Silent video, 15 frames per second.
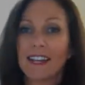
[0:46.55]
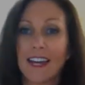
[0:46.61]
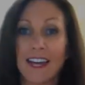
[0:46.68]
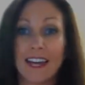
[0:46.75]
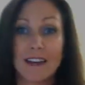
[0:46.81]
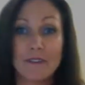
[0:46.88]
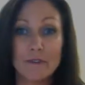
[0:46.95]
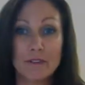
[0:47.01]

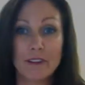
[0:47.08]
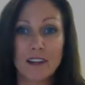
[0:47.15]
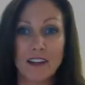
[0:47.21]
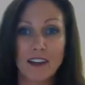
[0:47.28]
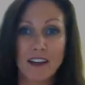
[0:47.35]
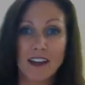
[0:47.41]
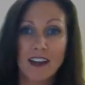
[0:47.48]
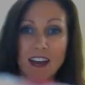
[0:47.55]
have
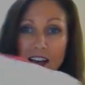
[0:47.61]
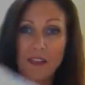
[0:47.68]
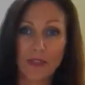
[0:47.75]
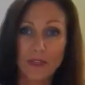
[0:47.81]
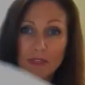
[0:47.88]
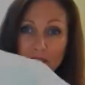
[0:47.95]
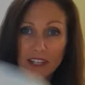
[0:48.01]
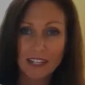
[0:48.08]
a
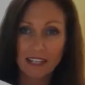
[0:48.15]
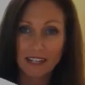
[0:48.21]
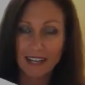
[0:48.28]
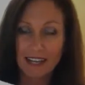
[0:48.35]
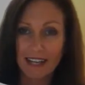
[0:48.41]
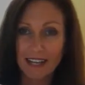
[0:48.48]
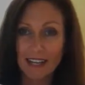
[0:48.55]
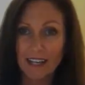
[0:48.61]
thick
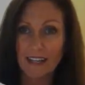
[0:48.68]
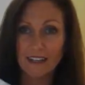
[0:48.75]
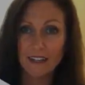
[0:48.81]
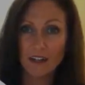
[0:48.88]
layer